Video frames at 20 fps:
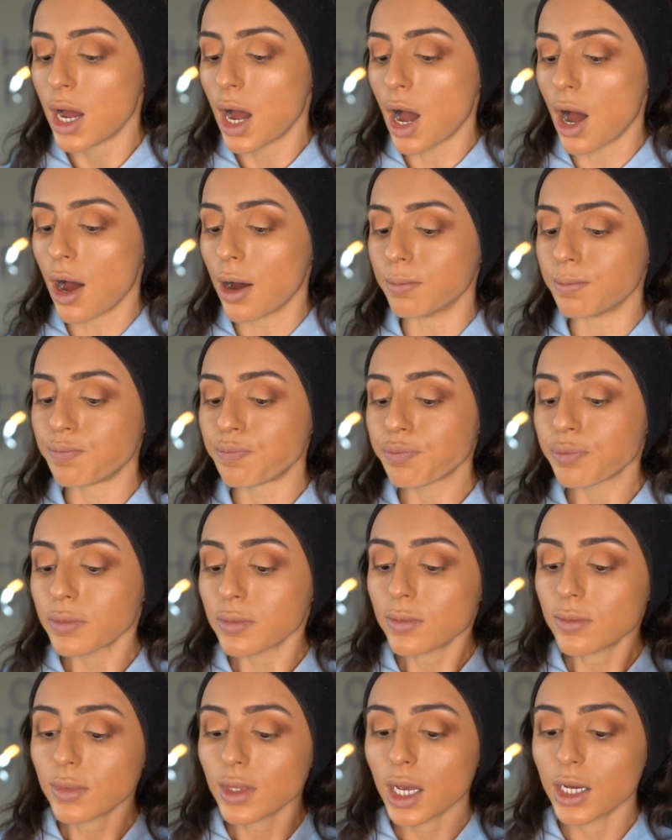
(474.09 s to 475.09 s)

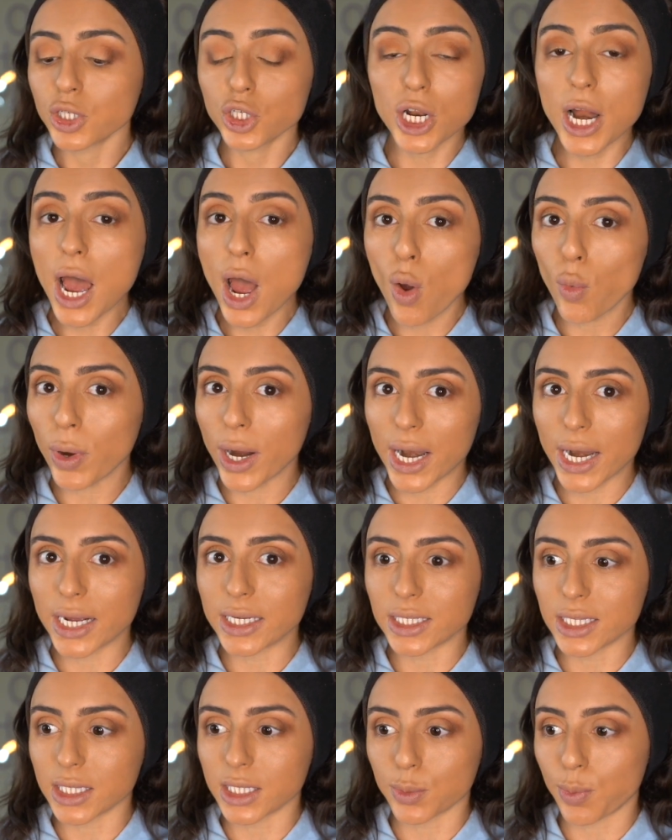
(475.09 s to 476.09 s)
So now we're getting
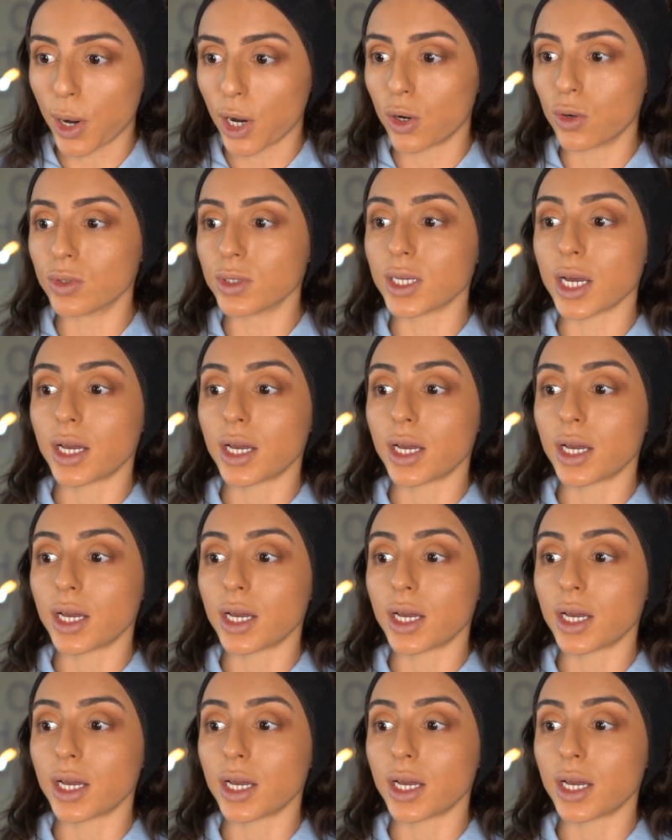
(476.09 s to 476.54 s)
into the sparkles.